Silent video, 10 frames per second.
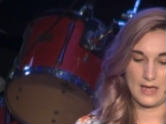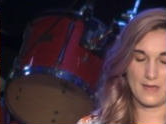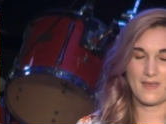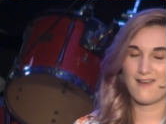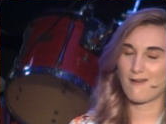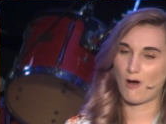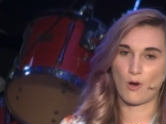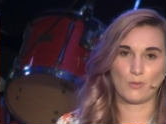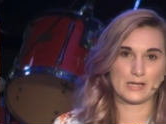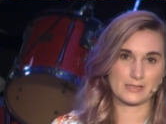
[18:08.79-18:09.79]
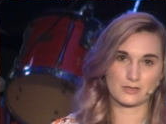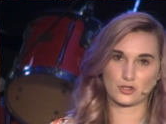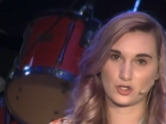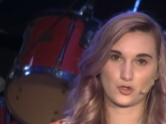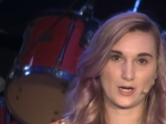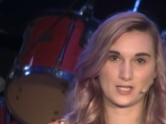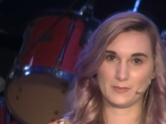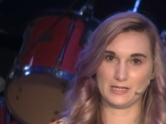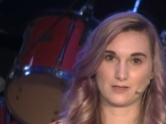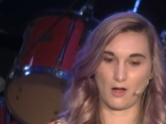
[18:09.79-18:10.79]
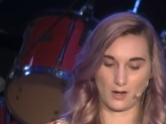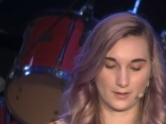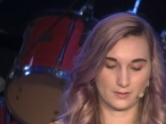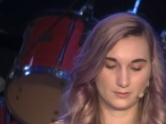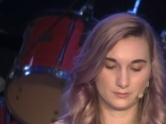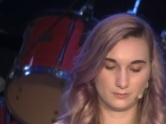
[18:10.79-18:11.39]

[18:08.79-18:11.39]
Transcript: And that always just strikes me as odd.